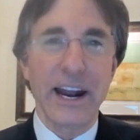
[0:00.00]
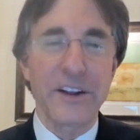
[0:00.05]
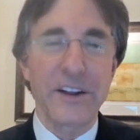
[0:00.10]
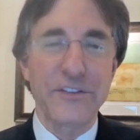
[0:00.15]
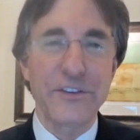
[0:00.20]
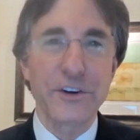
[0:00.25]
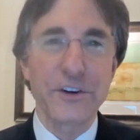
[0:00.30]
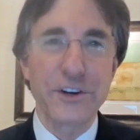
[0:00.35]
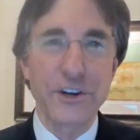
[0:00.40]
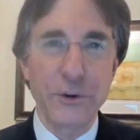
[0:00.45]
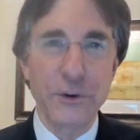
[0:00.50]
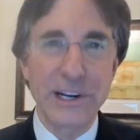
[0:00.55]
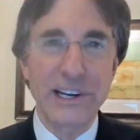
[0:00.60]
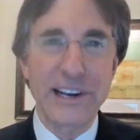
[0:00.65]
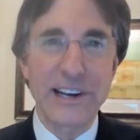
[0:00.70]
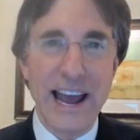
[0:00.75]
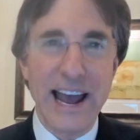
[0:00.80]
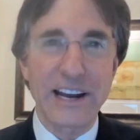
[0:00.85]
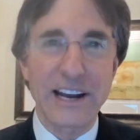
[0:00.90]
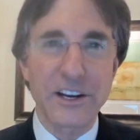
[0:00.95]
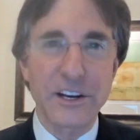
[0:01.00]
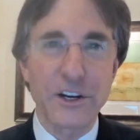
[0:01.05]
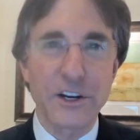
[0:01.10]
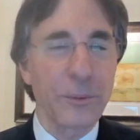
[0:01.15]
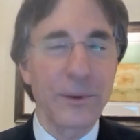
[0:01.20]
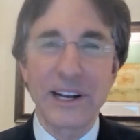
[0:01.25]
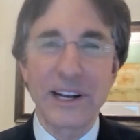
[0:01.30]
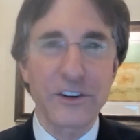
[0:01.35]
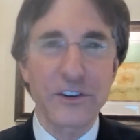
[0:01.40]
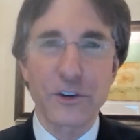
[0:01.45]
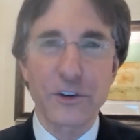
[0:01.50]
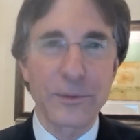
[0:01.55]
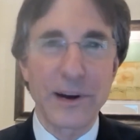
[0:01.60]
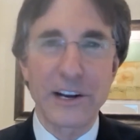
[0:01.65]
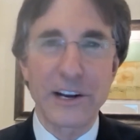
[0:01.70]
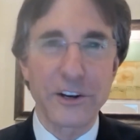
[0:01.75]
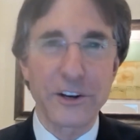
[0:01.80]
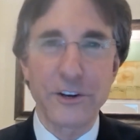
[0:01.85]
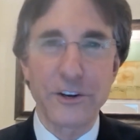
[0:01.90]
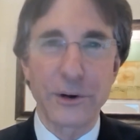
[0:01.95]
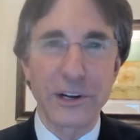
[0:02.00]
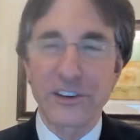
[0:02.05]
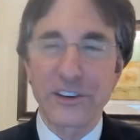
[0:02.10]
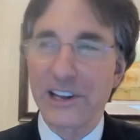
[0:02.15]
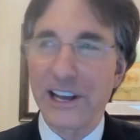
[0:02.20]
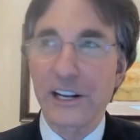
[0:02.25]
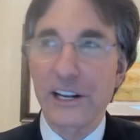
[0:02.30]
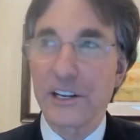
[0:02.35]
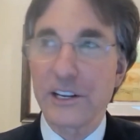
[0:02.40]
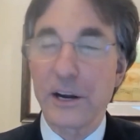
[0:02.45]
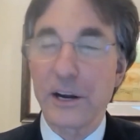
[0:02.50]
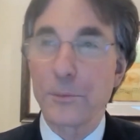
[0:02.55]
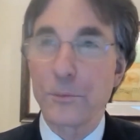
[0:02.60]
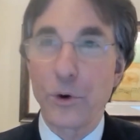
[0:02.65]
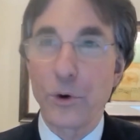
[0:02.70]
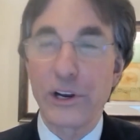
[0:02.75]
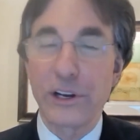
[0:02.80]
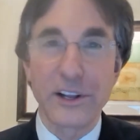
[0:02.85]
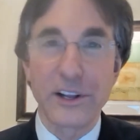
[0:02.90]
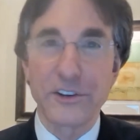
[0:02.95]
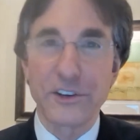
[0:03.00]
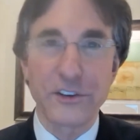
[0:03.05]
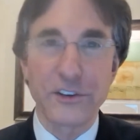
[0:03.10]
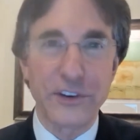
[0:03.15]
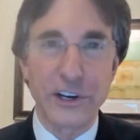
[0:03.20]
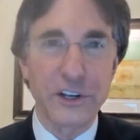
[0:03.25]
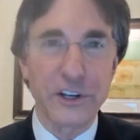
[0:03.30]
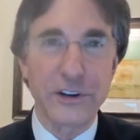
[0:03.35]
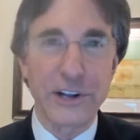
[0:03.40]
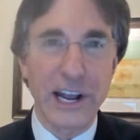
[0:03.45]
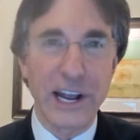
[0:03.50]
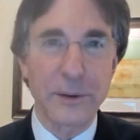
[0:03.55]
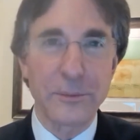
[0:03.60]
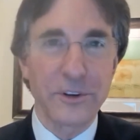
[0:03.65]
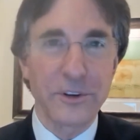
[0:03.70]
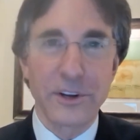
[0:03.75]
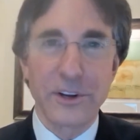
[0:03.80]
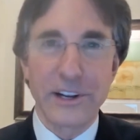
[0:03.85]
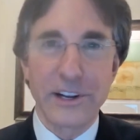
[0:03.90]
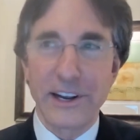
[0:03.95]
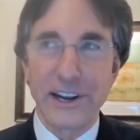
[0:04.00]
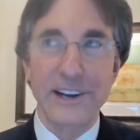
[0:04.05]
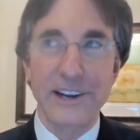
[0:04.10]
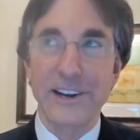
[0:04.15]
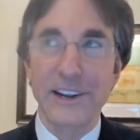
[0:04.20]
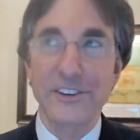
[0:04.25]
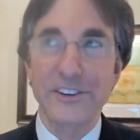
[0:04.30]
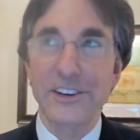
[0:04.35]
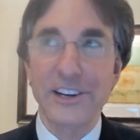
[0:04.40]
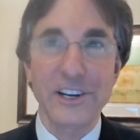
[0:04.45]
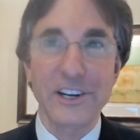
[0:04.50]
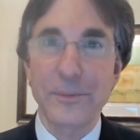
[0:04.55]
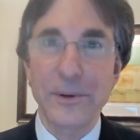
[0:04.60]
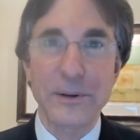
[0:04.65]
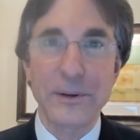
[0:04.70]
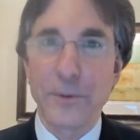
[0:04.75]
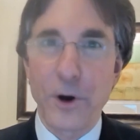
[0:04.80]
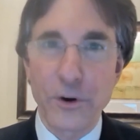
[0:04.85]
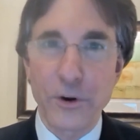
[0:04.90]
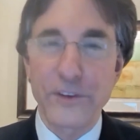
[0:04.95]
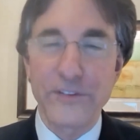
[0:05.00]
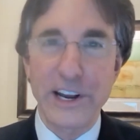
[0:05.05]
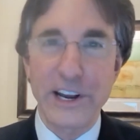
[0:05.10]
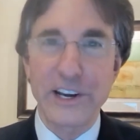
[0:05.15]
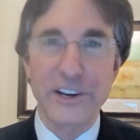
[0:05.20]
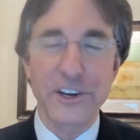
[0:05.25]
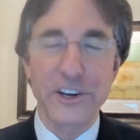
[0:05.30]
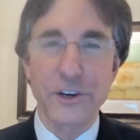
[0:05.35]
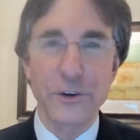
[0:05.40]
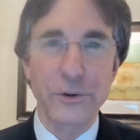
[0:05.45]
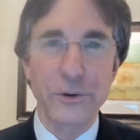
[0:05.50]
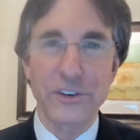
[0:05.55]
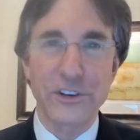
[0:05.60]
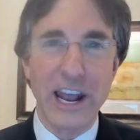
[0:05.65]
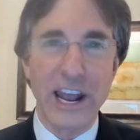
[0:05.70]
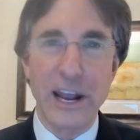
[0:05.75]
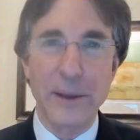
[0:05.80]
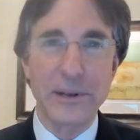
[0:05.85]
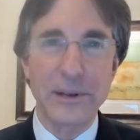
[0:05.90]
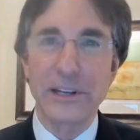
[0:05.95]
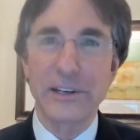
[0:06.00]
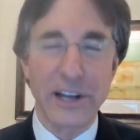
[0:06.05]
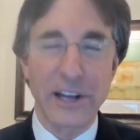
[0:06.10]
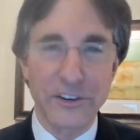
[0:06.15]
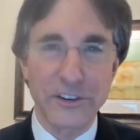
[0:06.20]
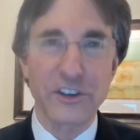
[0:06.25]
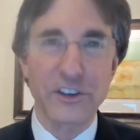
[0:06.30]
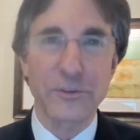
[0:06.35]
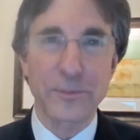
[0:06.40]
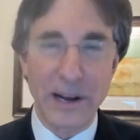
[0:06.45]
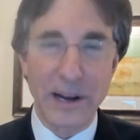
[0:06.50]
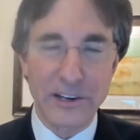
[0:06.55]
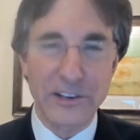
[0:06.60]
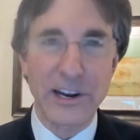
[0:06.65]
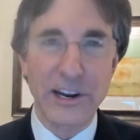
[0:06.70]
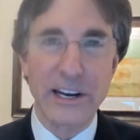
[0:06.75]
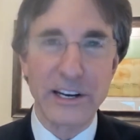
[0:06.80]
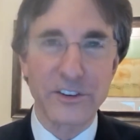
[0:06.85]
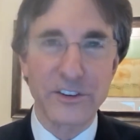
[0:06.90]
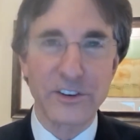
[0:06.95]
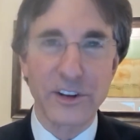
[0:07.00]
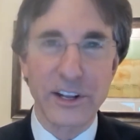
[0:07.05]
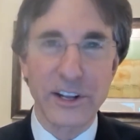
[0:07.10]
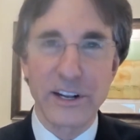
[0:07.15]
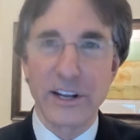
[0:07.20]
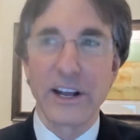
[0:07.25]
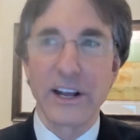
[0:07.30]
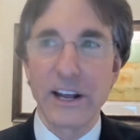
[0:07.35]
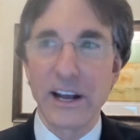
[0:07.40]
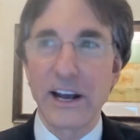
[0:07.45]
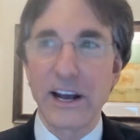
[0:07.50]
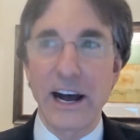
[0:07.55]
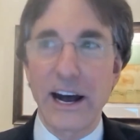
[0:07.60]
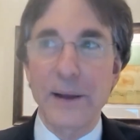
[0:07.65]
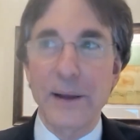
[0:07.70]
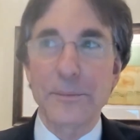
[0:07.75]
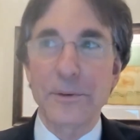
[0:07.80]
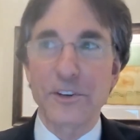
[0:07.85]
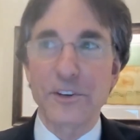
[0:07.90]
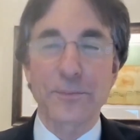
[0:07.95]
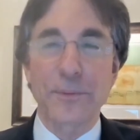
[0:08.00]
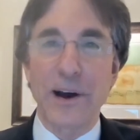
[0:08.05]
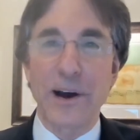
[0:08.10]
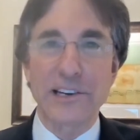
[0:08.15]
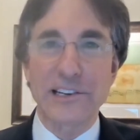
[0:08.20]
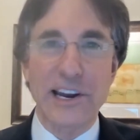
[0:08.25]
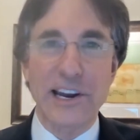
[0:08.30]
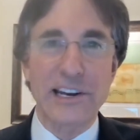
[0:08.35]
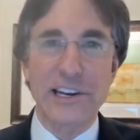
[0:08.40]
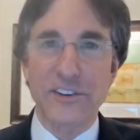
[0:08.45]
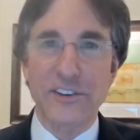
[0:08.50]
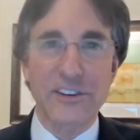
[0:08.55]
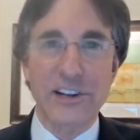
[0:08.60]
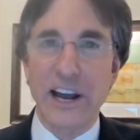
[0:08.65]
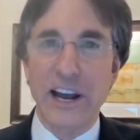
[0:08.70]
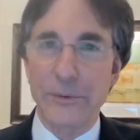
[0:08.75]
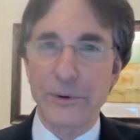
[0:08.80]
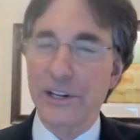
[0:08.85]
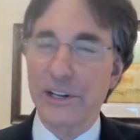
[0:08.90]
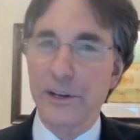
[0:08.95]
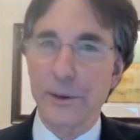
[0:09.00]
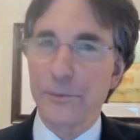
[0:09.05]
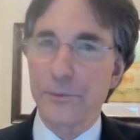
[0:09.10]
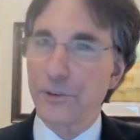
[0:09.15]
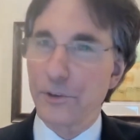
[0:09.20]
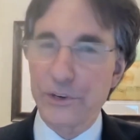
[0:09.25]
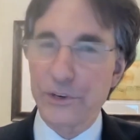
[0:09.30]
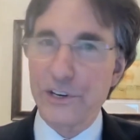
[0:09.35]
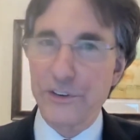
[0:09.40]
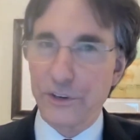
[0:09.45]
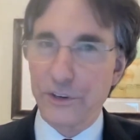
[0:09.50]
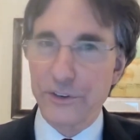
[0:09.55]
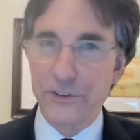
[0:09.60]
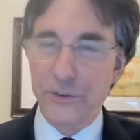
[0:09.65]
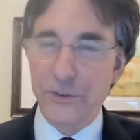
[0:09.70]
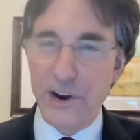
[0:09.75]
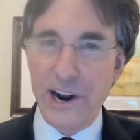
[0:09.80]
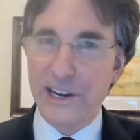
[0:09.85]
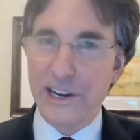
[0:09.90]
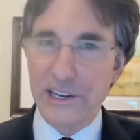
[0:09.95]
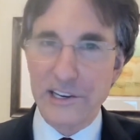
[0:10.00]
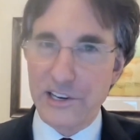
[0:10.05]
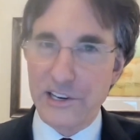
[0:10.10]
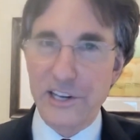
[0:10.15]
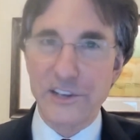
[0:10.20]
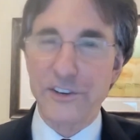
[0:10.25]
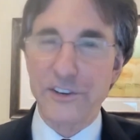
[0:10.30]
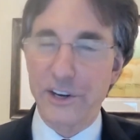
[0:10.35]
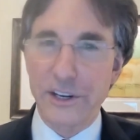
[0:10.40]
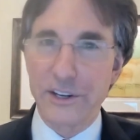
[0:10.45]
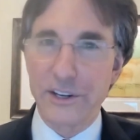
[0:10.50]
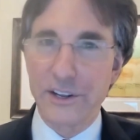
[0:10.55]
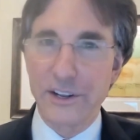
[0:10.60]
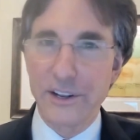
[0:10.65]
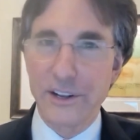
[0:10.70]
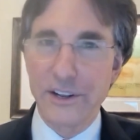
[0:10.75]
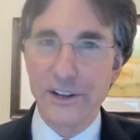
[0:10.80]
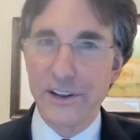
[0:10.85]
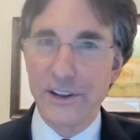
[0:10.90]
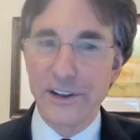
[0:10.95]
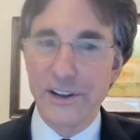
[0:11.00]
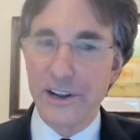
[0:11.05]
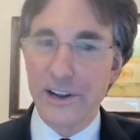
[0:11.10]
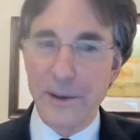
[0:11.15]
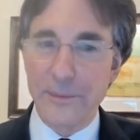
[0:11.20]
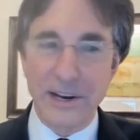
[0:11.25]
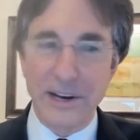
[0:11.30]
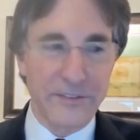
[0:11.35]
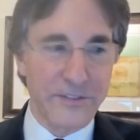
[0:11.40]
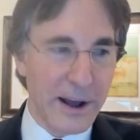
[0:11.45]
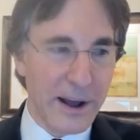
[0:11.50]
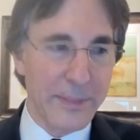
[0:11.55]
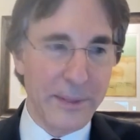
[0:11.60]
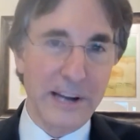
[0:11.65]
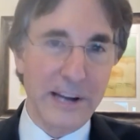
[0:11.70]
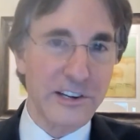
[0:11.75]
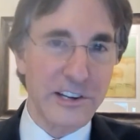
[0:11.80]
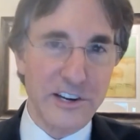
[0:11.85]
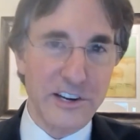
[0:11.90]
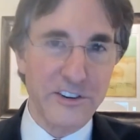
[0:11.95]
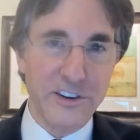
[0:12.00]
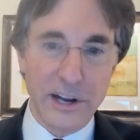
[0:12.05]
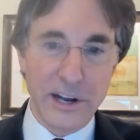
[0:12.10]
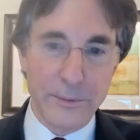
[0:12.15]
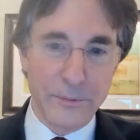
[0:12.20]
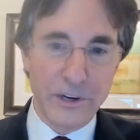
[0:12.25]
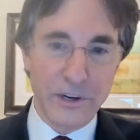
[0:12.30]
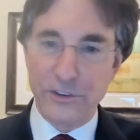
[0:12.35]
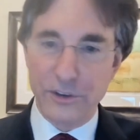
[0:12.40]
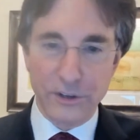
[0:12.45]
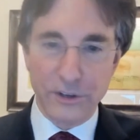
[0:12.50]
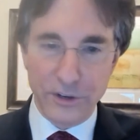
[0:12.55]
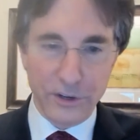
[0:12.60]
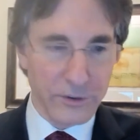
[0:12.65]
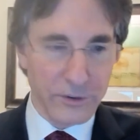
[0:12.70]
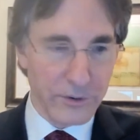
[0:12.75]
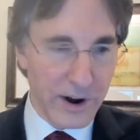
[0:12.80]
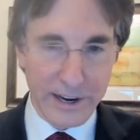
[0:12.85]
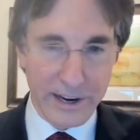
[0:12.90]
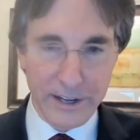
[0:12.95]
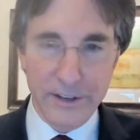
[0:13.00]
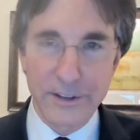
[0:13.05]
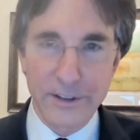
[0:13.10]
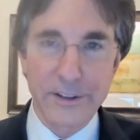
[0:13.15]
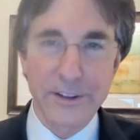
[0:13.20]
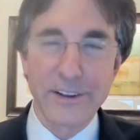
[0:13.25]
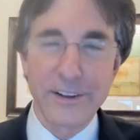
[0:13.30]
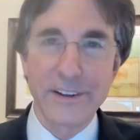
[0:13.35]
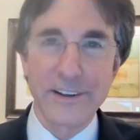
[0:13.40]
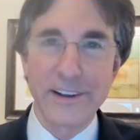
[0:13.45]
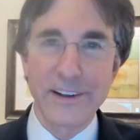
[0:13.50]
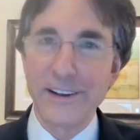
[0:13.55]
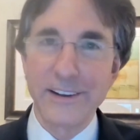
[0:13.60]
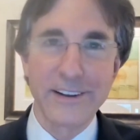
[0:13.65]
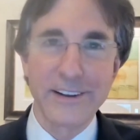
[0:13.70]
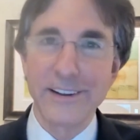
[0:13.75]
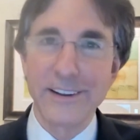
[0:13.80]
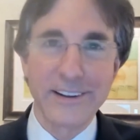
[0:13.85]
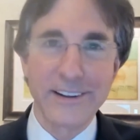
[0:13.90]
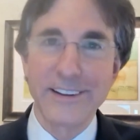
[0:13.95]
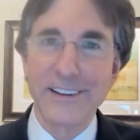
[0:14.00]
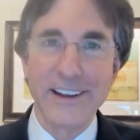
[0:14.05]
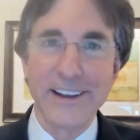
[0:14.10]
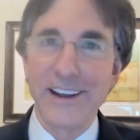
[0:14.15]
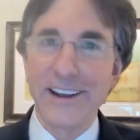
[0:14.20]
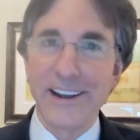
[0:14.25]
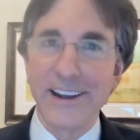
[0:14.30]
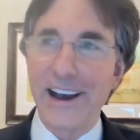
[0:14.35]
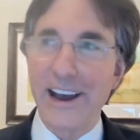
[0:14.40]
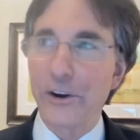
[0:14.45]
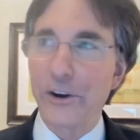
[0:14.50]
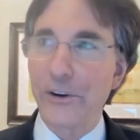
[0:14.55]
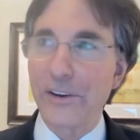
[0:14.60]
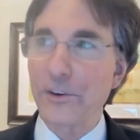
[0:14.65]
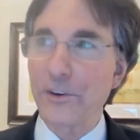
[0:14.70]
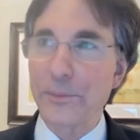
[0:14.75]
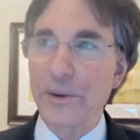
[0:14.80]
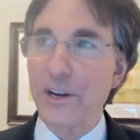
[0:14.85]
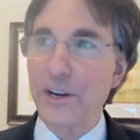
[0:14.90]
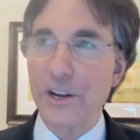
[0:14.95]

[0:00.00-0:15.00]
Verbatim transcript: And if you're doing that, nobody has to remind you to do it. It's like a young boy who loves his video games. He doesn't need to be motivated to do his game. He does it spontaneously. I'm a spontaneous guy when it comes to research, writing, and teaching. I mean, if I'm not teaching, I'm researching and writing. I don't have to